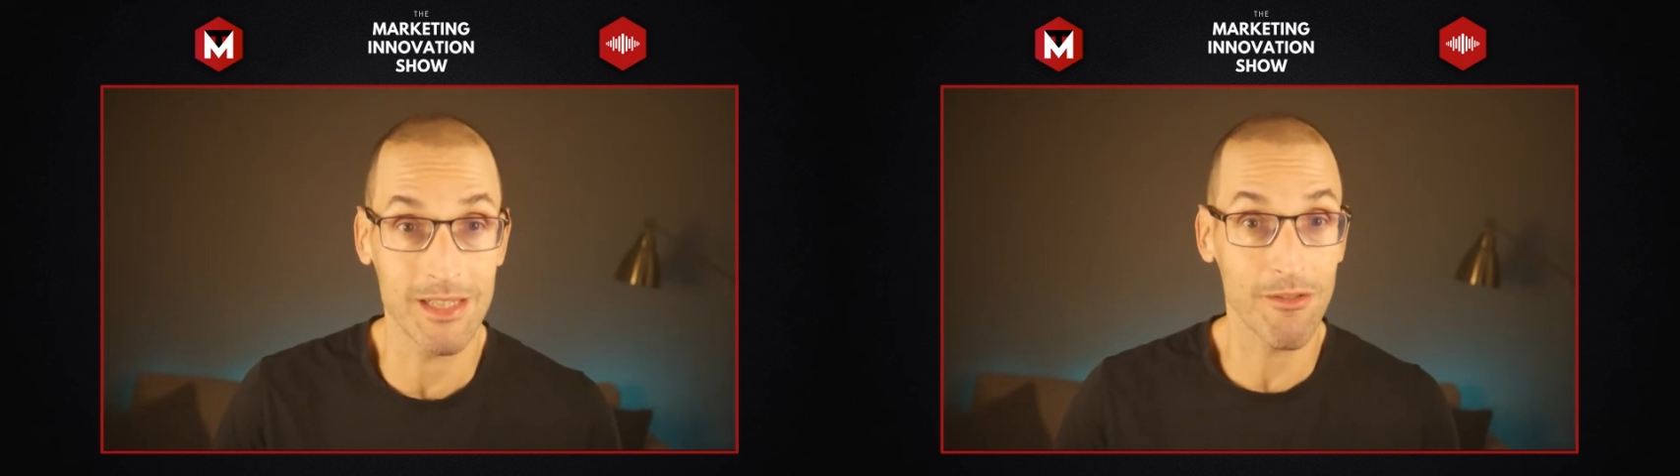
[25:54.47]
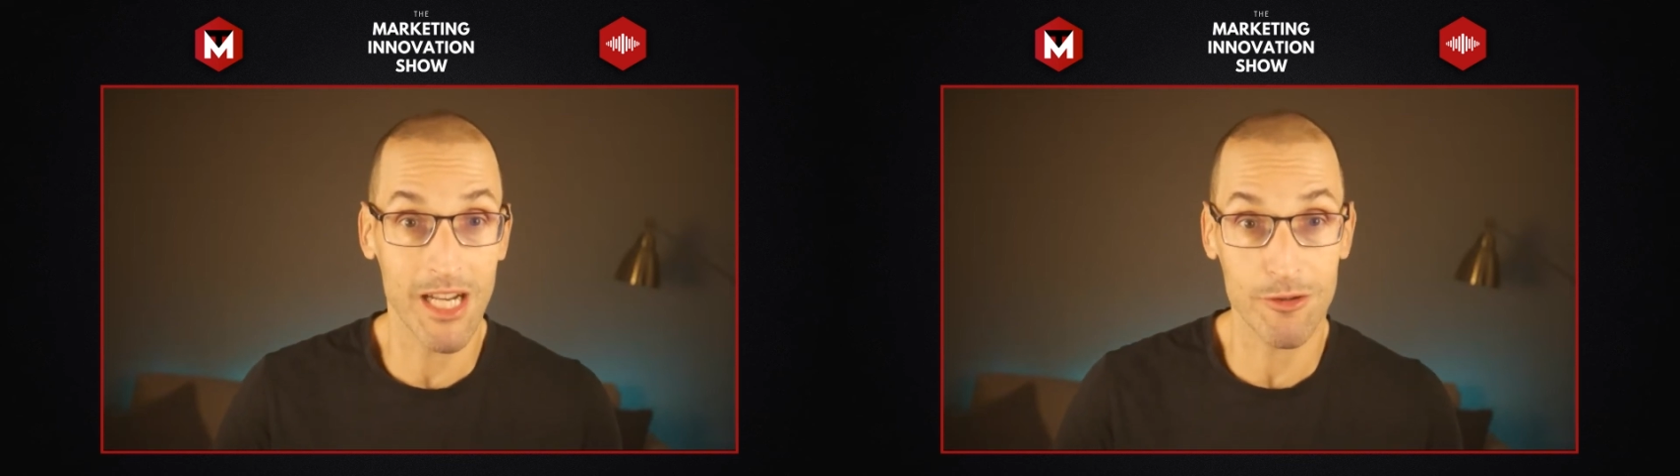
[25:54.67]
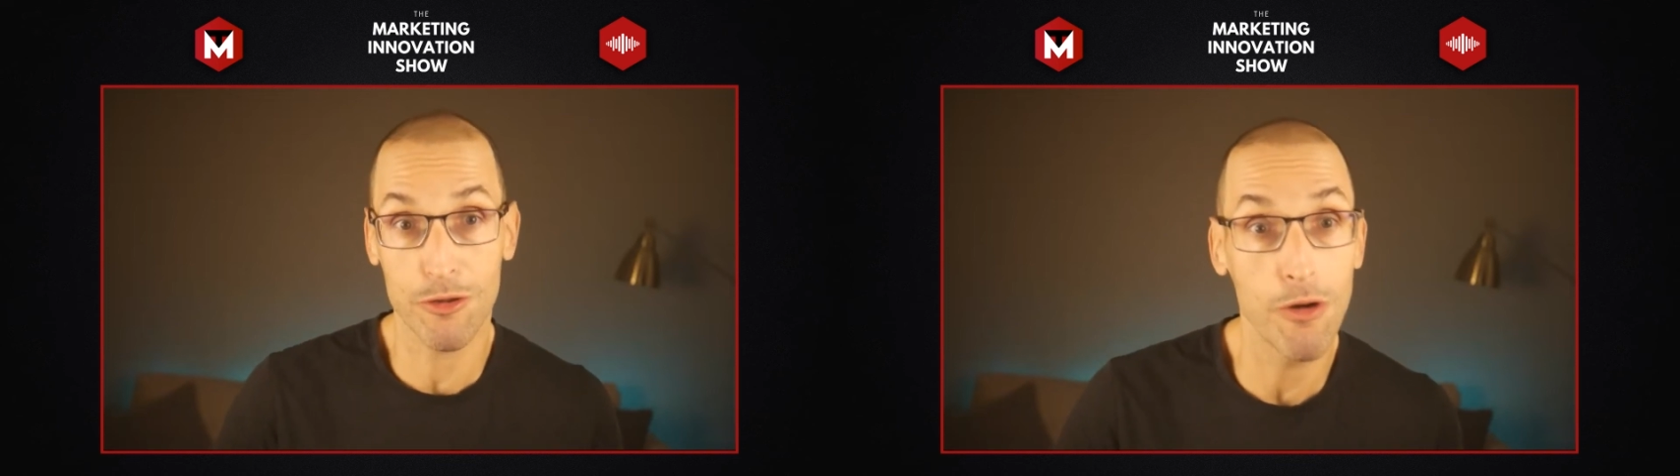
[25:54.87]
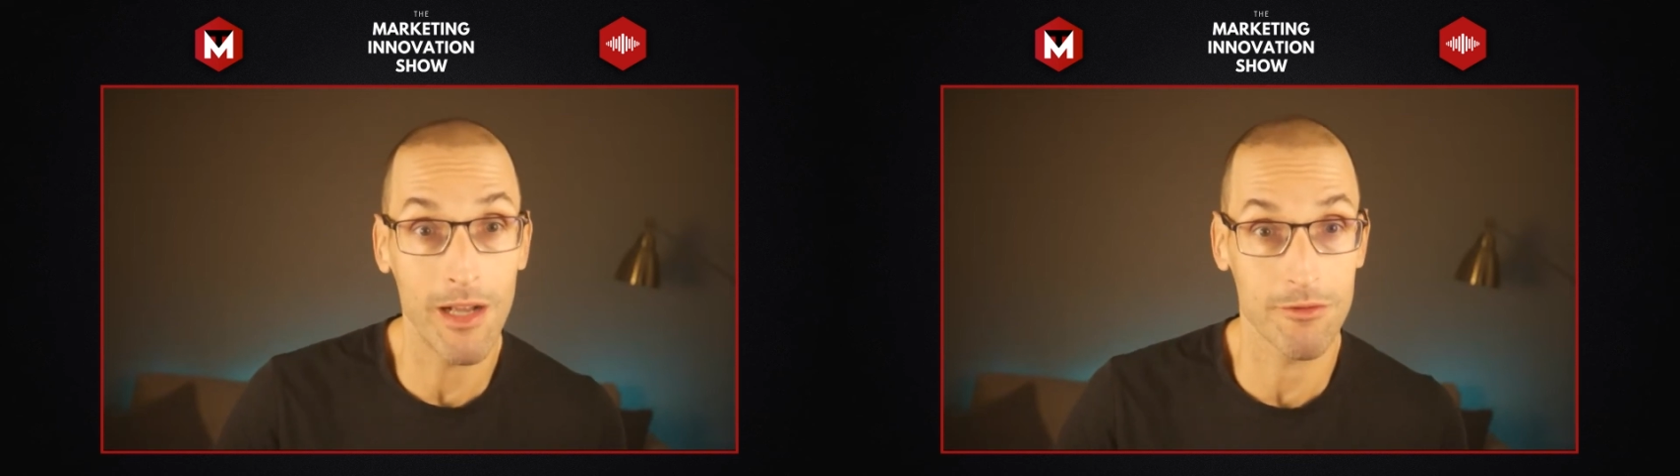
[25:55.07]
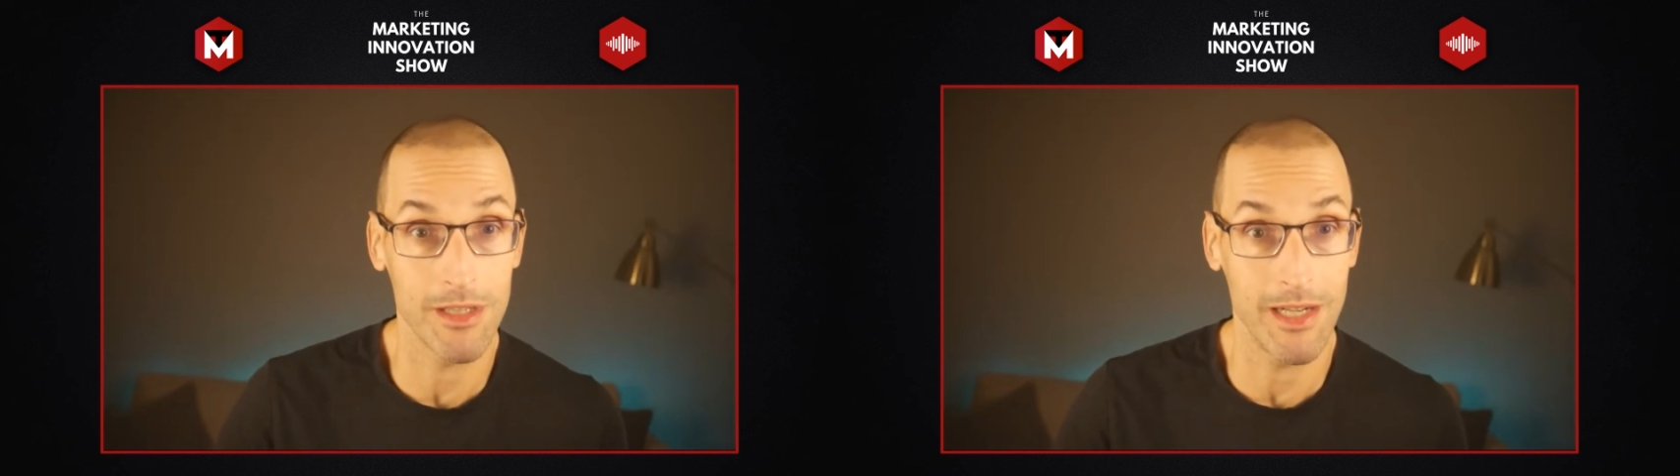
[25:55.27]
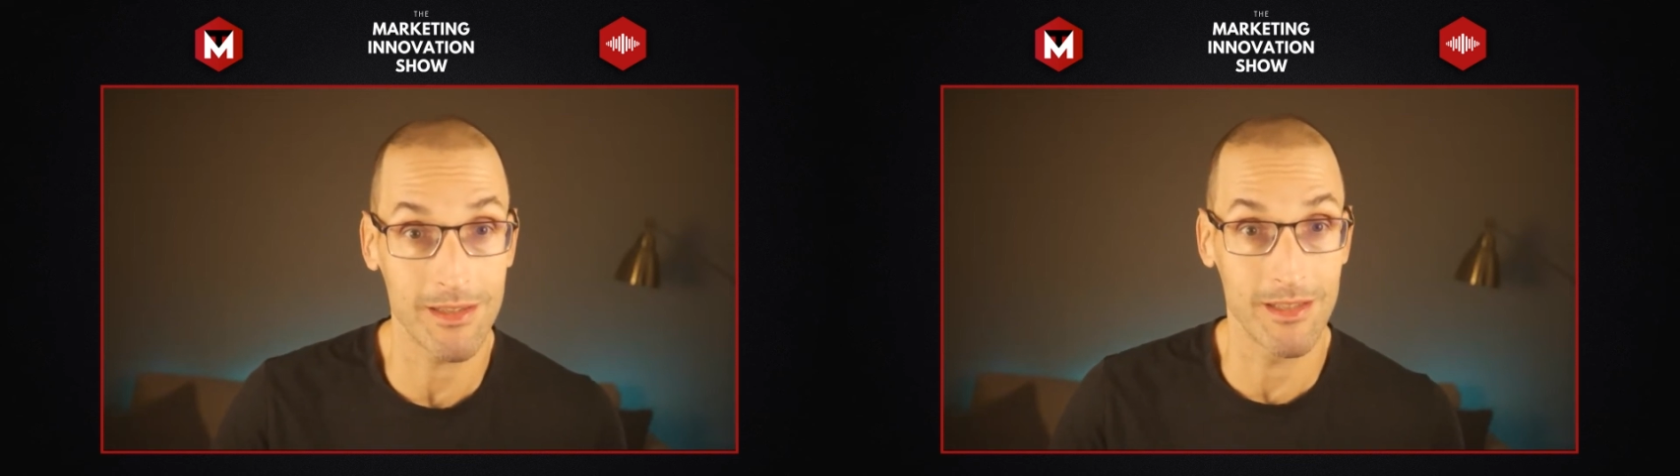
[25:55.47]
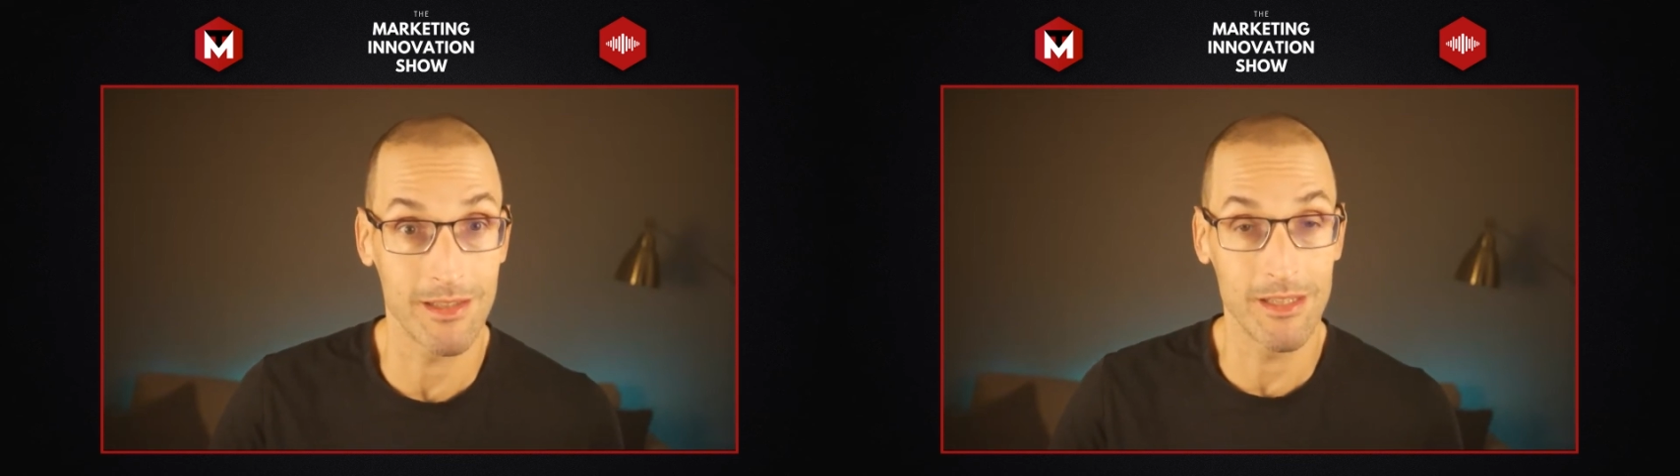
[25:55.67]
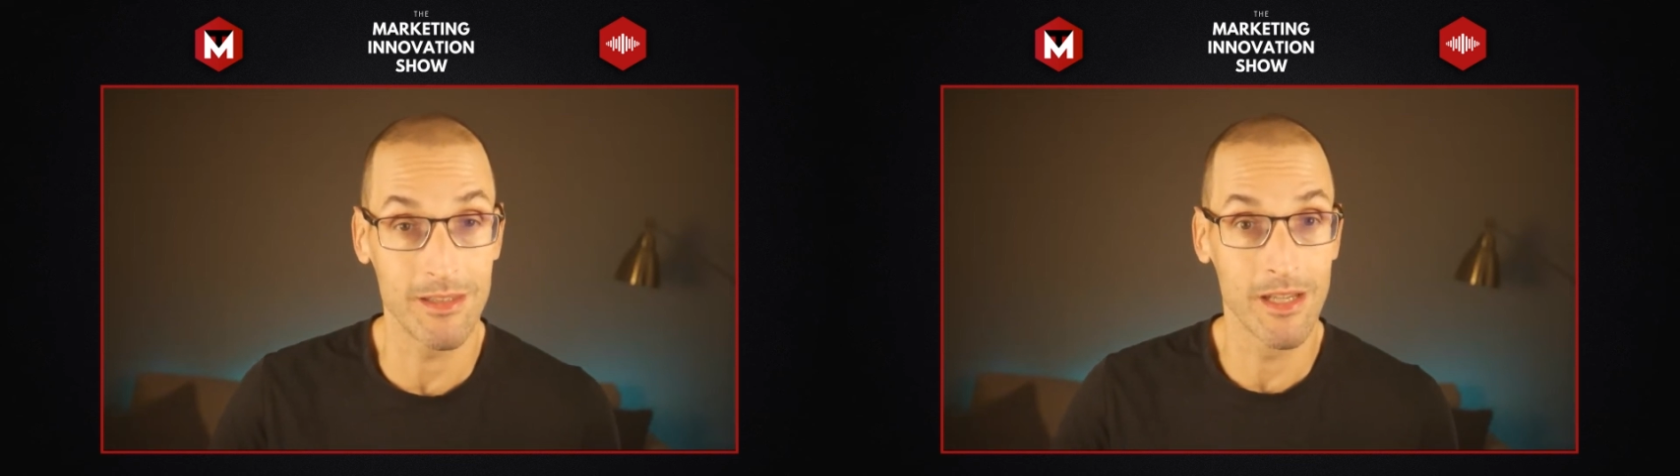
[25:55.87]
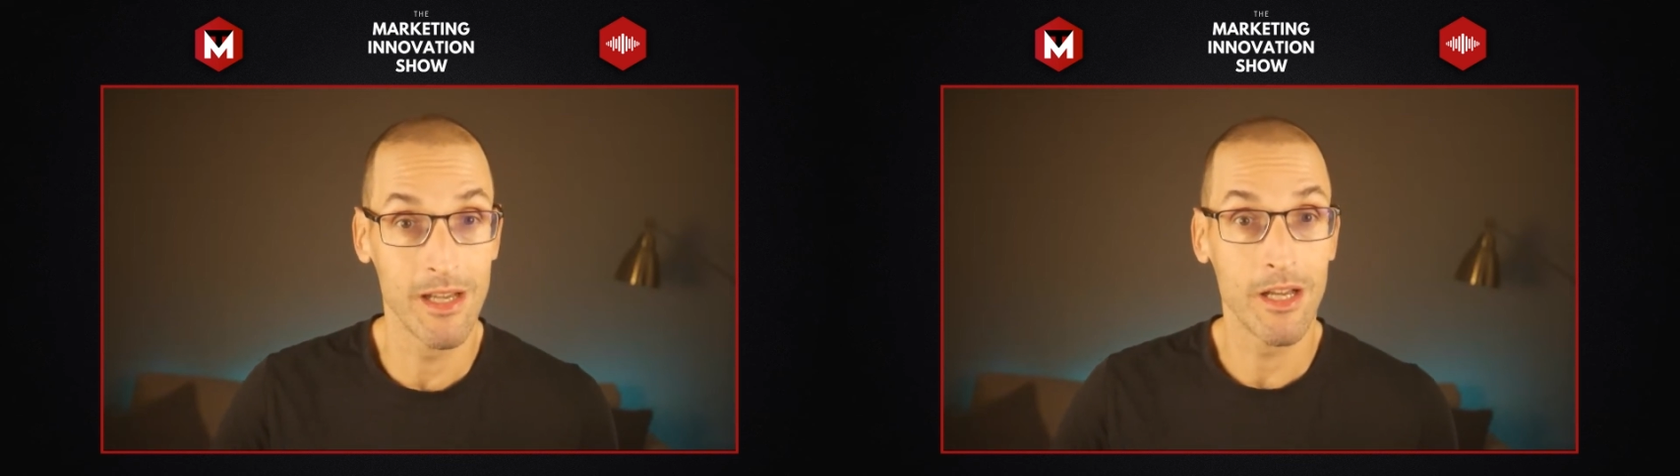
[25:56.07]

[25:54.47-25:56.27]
even at 200 attendees,